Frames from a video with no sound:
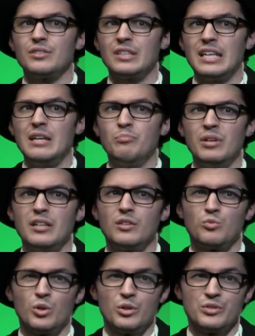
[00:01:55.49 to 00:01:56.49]
keeping the
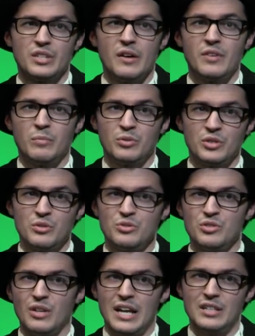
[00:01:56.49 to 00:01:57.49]
roles of a
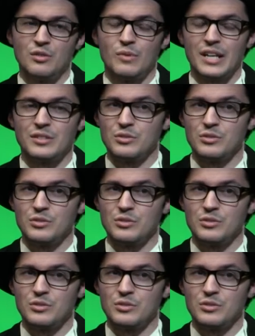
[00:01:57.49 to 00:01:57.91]
producer and director